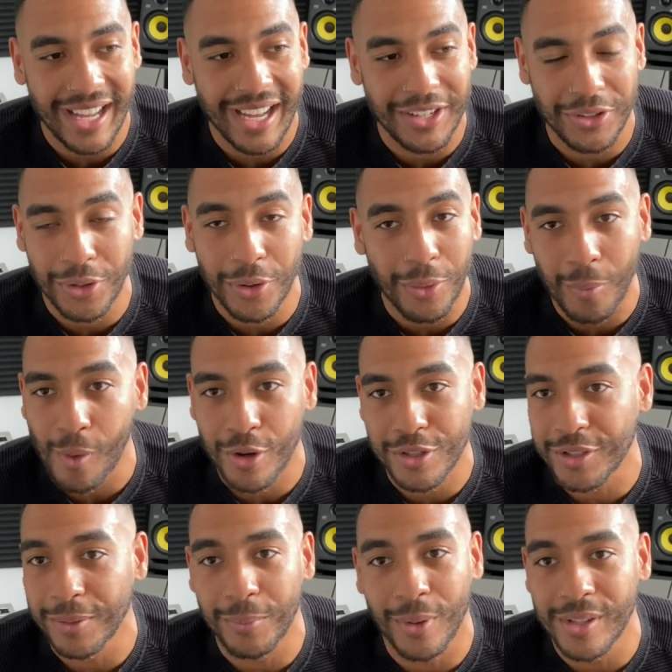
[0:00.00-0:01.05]
I don't
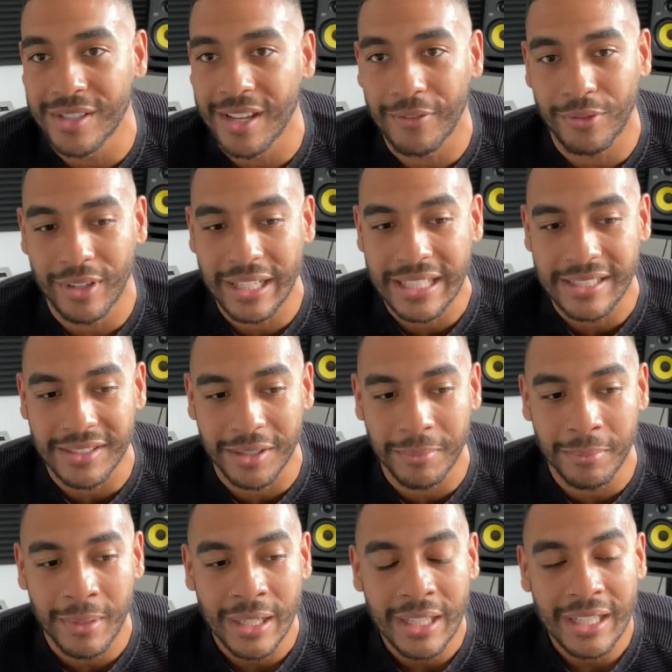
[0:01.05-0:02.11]
watch them once I've released
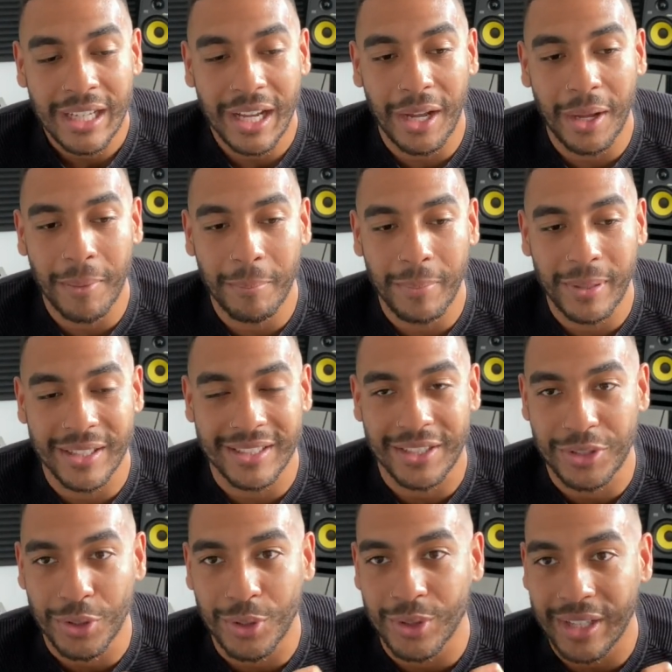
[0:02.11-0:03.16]
them um, because I
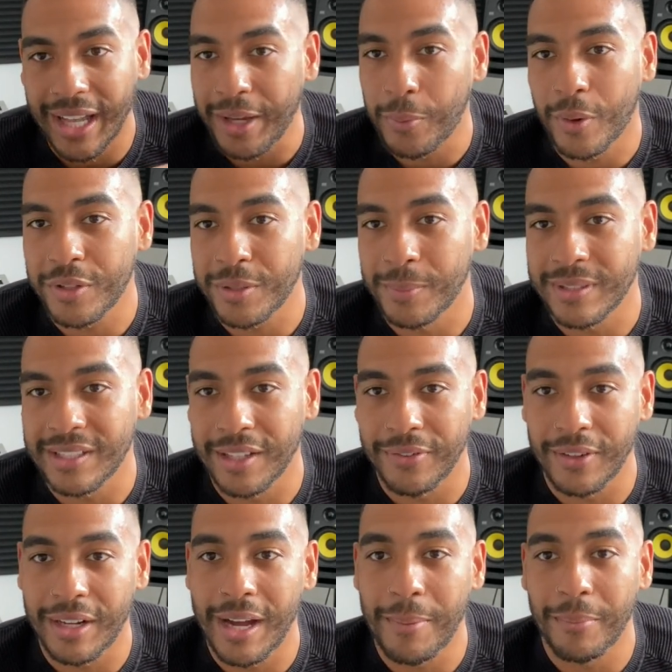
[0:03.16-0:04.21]
don't like watching myself
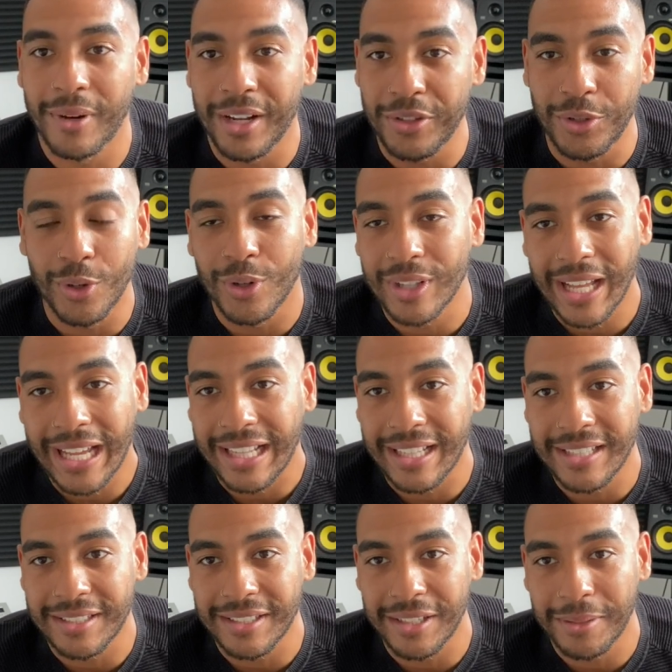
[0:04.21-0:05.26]
on camera. I don't like
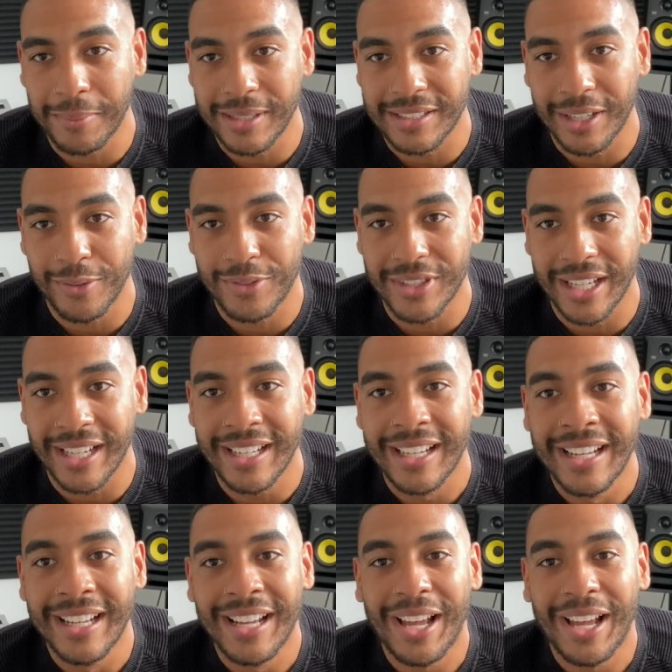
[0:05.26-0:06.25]
listening to myself sing.